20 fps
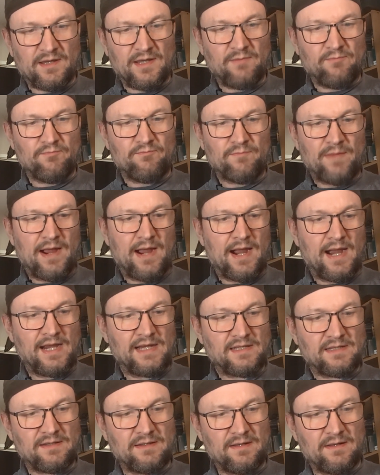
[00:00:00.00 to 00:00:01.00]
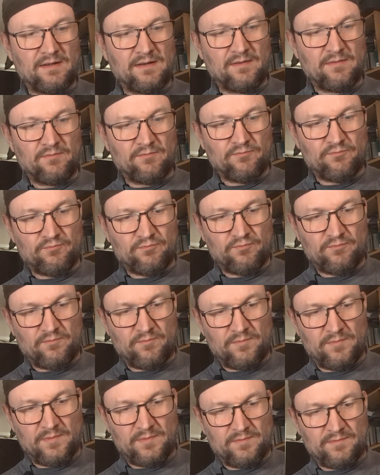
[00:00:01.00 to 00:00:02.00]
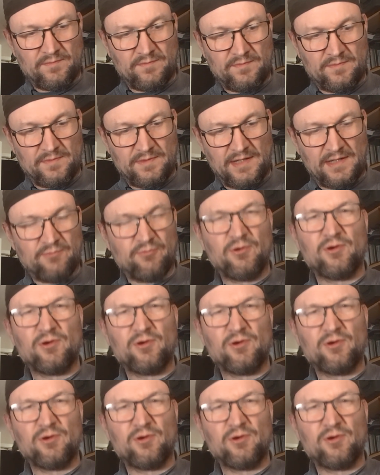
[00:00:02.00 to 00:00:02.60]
it